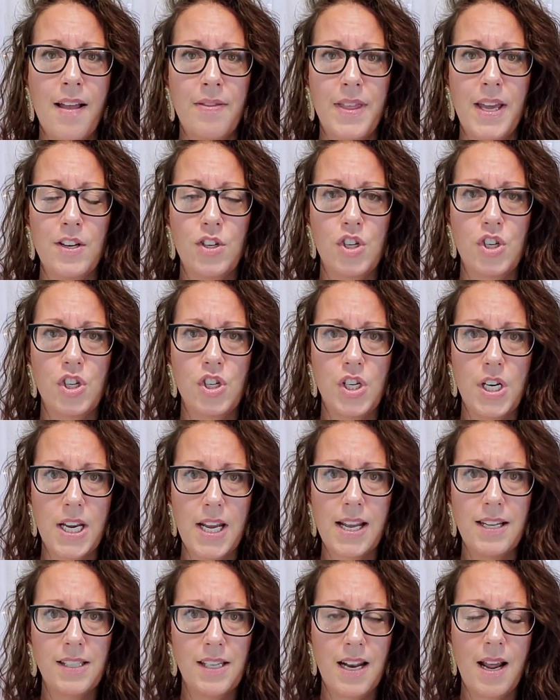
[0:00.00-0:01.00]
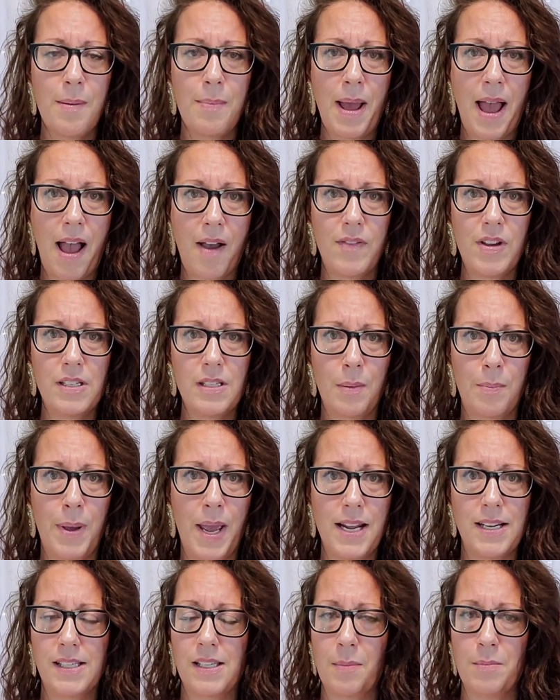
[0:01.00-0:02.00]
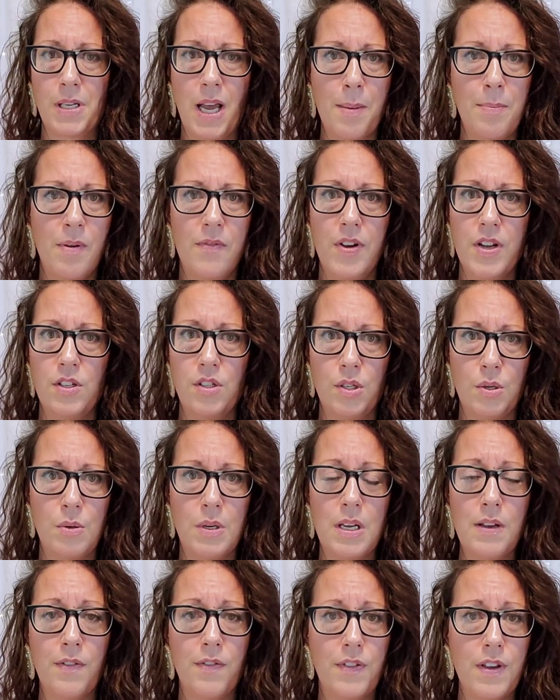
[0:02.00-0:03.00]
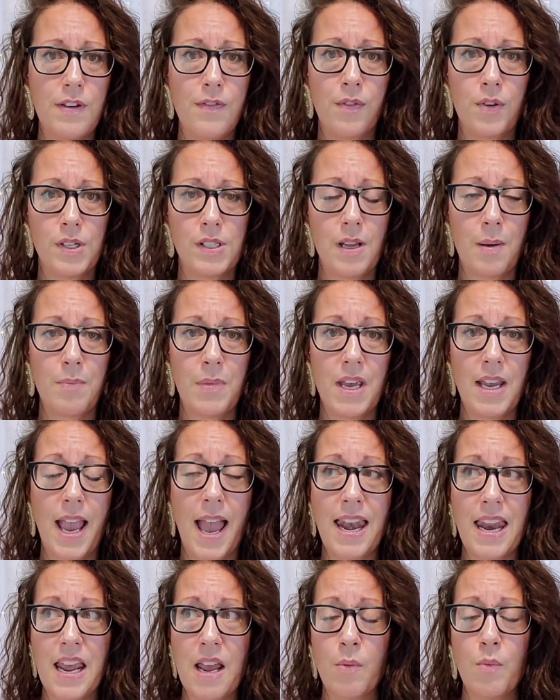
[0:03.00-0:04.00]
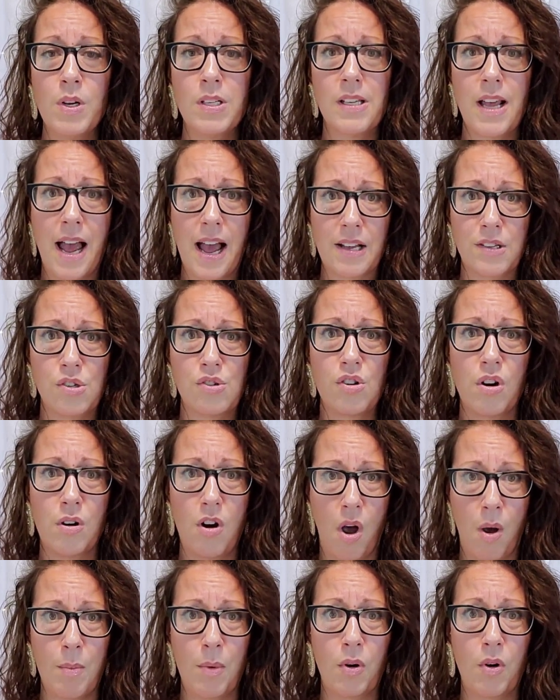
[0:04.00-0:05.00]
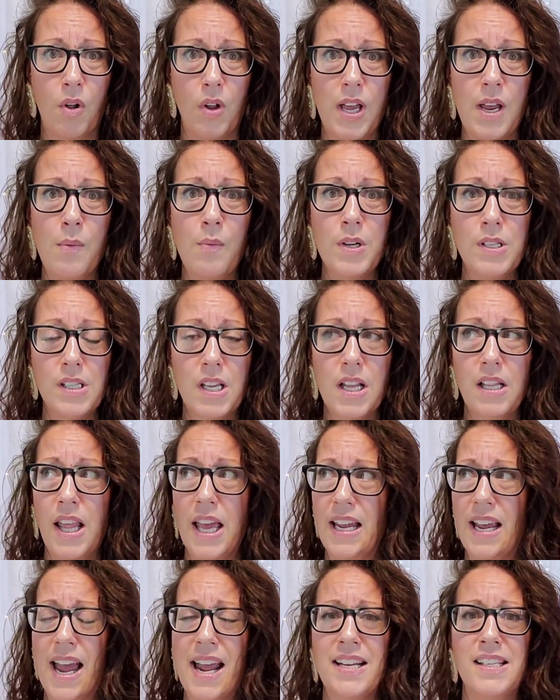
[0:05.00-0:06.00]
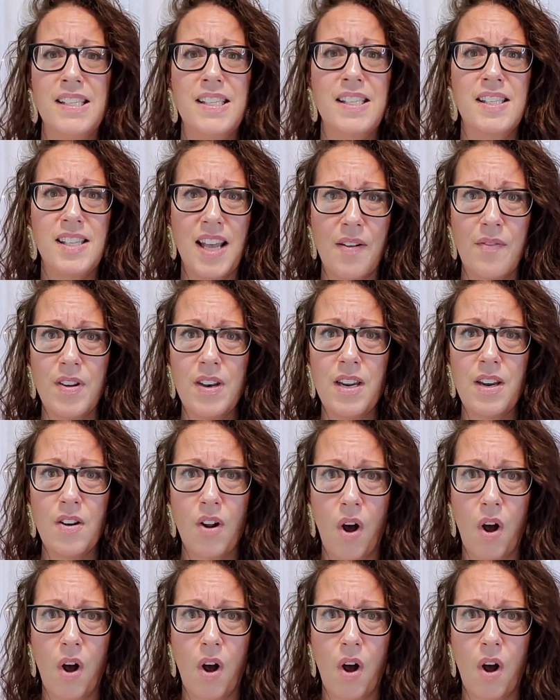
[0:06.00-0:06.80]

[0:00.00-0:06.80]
that she ended up having to pay some type of a duty fee for something, and it was astronomical. It was like a $70